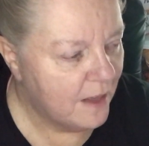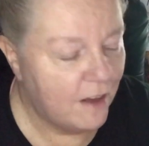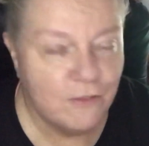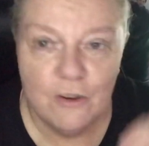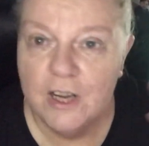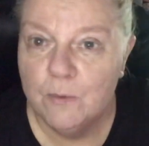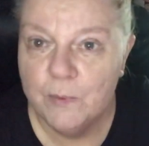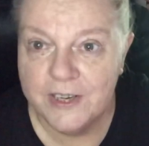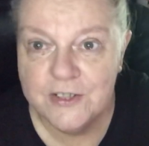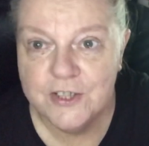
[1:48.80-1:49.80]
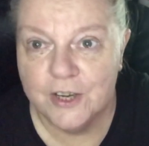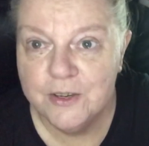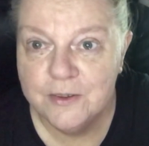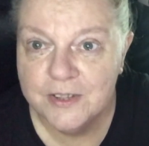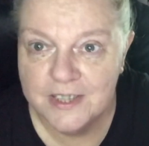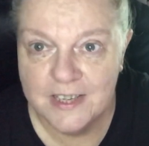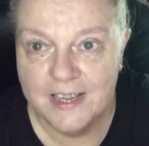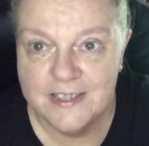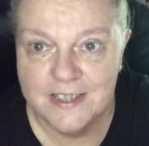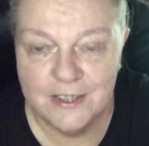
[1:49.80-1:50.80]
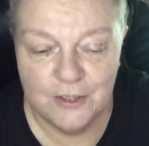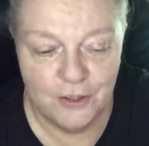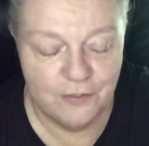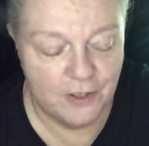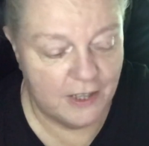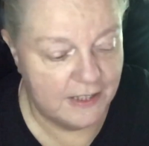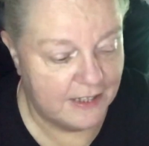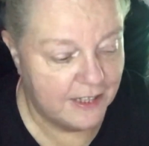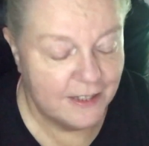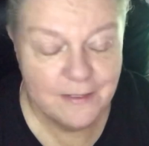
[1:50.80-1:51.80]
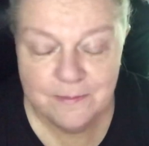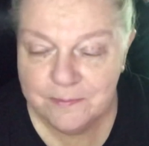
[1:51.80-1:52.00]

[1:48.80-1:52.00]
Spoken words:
got a window that lets in a lot of light there,